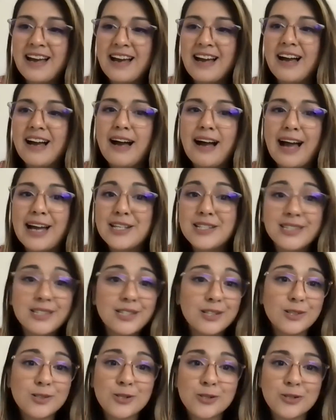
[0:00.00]
I
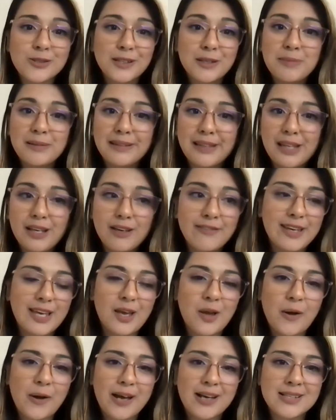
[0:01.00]
still truly believe
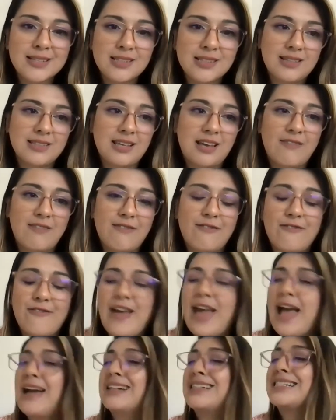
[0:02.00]
EOS is a
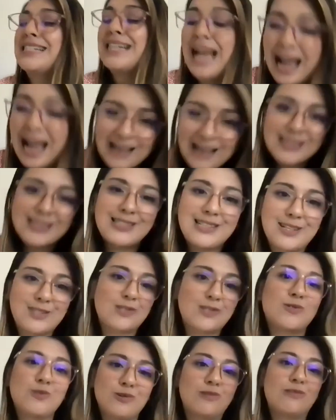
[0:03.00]

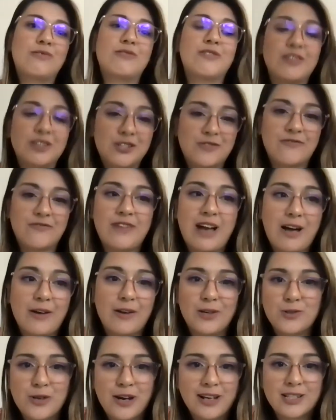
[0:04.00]
fantastic tool for
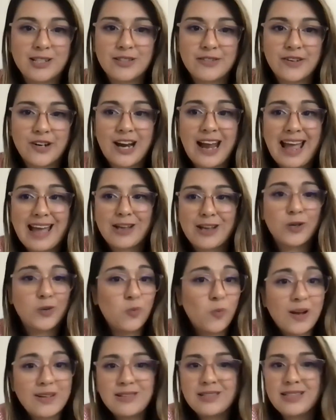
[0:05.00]
value transfer and could
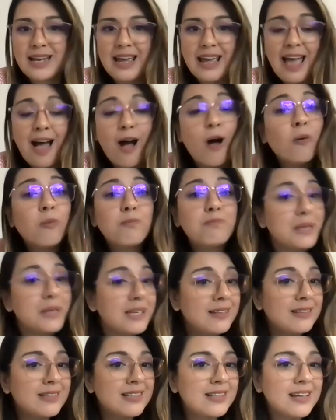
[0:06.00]
one day help
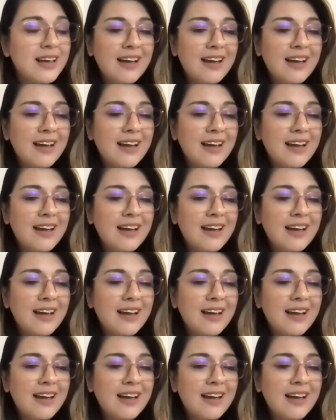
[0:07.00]
beat